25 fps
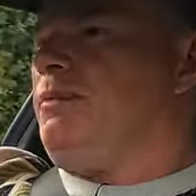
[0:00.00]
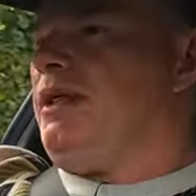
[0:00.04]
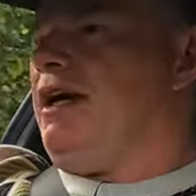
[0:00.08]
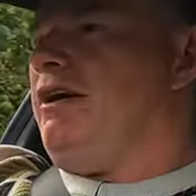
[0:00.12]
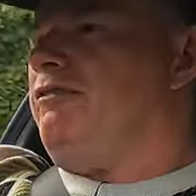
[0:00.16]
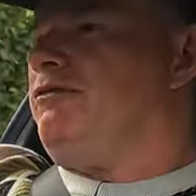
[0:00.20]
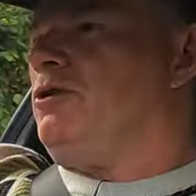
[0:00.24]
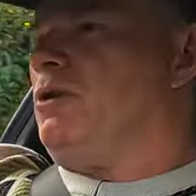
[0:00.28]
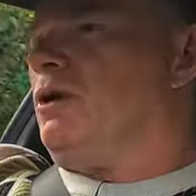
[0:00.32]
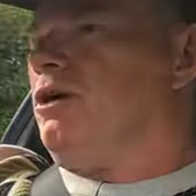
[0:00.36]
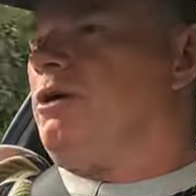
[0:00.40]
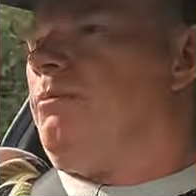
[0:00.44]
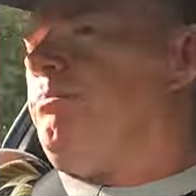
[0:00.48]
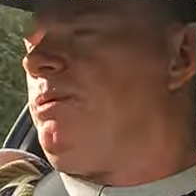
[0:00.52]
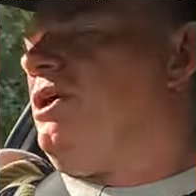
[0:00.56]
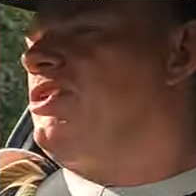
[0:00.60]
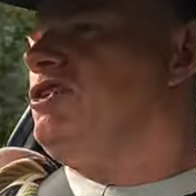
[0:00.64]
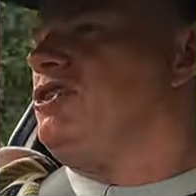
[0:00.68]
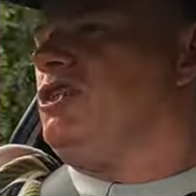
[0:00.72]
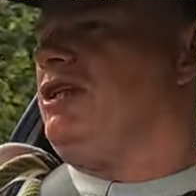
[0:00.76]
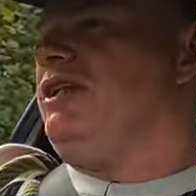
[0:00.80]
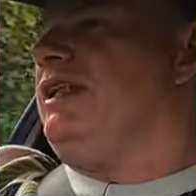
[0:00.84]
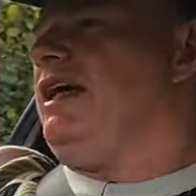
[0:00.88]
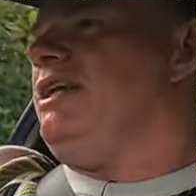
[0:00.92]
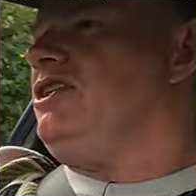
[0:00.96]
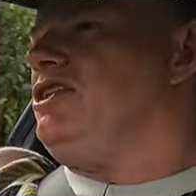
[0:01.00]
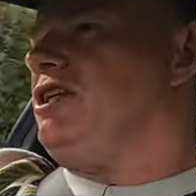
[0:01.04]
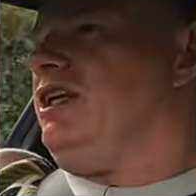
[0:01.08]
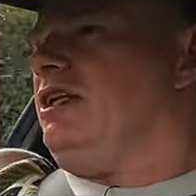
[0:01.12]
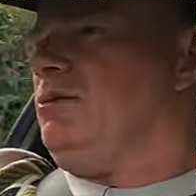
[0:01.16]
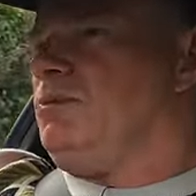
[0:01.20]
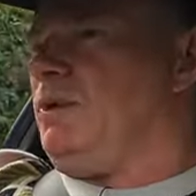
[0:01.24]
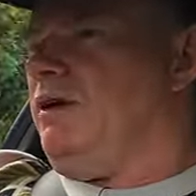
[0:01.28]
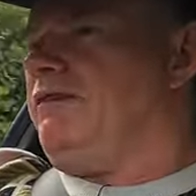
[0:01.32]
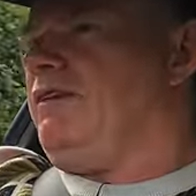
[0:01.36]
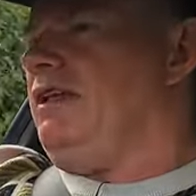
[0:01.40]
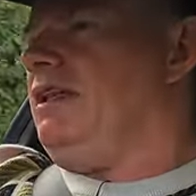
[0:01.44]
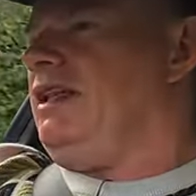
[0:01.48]
therefore a combustion engine
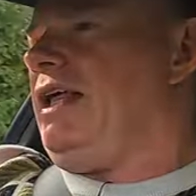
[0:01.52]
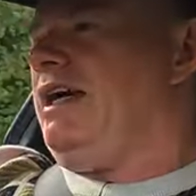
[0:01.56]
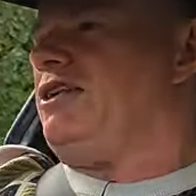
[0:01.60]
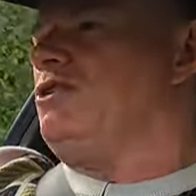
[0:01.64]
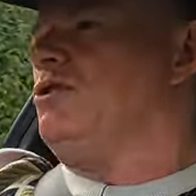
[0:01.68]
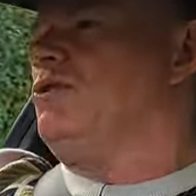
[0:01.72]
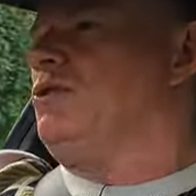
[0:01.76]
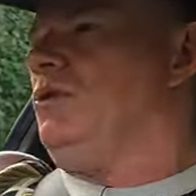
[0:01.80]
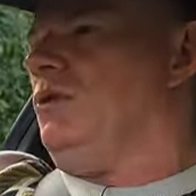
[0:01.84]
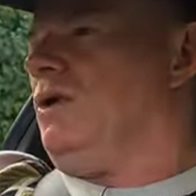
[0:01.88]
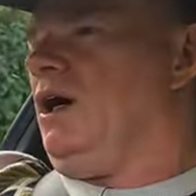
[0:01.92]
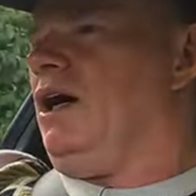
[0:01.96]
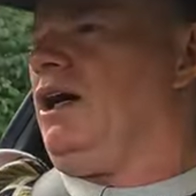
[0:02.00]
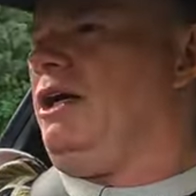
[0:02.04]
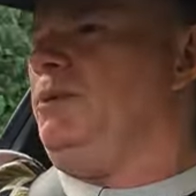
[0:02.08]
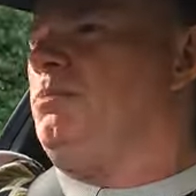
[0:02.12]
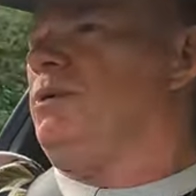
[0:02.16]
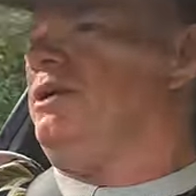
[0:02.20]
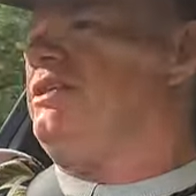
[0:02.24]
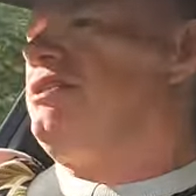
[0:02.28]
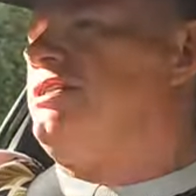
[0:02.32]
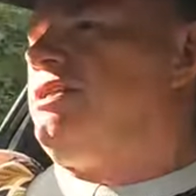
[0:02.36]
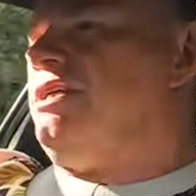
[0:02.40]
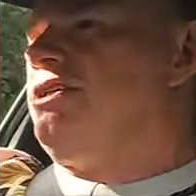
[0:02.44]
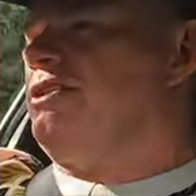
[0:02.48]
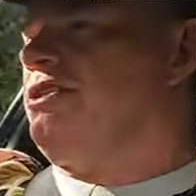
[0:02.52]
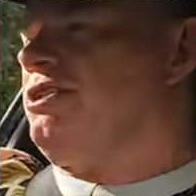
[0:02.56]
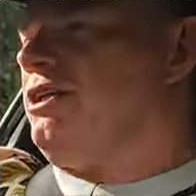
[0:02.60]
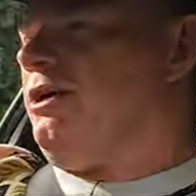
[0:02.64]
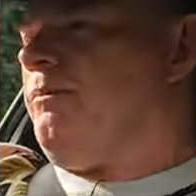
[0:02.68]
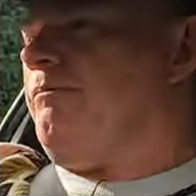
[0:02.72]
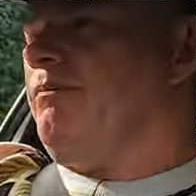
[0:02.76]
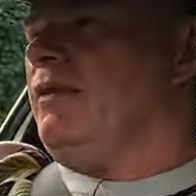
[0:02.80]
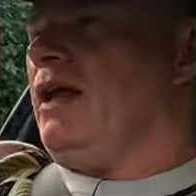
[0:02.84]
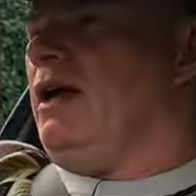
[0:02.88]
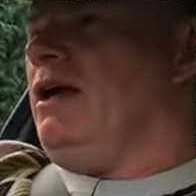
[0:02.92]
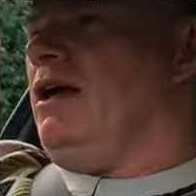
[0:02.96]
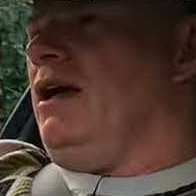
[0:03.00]
with electrical hybrid
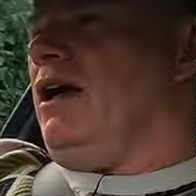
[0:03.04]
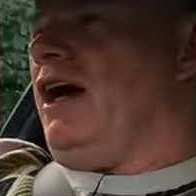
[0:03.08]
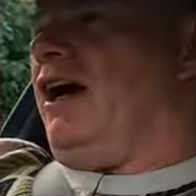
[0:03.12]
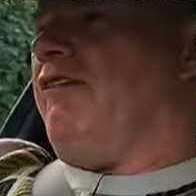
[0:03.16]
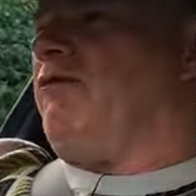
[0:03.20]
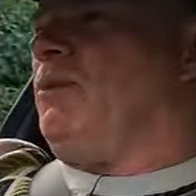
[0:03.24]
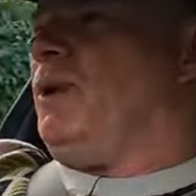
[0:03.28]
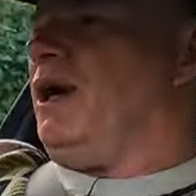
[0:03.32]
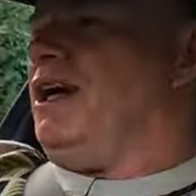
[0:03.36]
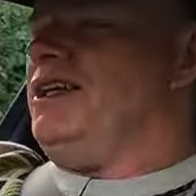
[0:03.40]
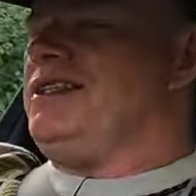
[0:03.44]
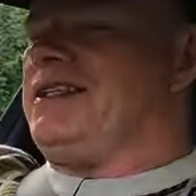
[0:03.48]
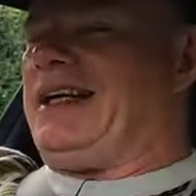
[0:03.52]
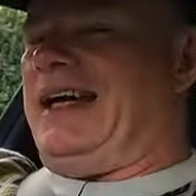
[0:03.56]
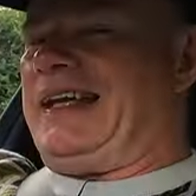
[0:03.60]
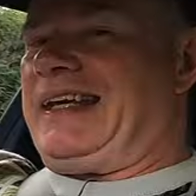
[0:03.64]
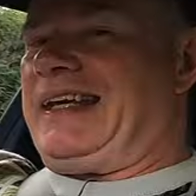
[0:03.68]
system. Otherwise, I